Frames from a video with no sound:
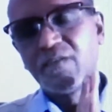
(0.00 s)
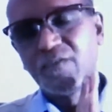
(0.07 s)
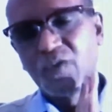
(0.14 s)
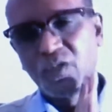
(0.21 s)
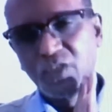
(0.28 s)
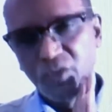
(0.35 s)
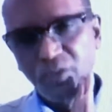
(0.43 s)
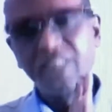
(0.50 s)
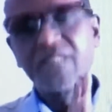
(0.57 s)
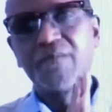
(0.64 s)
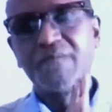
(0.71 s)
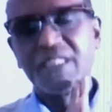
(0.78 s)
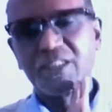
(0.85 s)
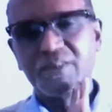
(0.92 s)
for doing
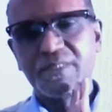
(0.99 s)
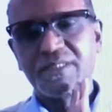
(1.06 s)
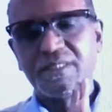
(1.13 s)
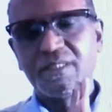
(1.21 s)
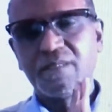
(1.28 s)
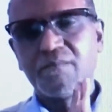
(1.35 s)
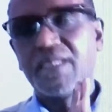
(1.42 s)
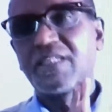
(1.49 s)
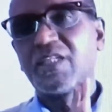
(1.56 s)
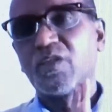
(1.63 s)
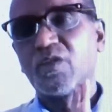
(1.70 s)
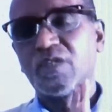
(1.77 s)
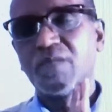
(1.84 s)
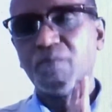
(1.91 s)
the mixed method, but,
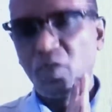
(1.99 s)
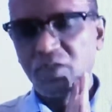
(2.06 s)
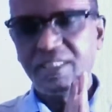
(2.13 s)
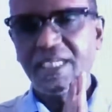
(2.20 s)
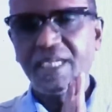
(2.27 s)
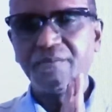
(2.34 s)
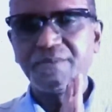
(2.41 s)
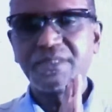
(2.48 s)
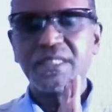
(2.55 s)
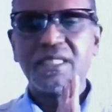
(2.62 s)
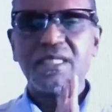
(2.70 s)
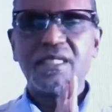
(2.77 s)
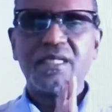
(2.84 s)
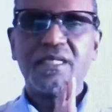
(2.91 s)
the most times
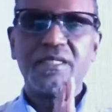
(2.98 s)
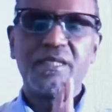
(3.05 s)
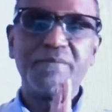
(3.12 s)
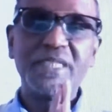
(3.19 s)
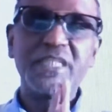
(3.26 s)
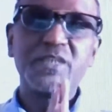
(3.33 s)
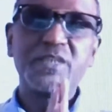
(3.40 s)
the mixed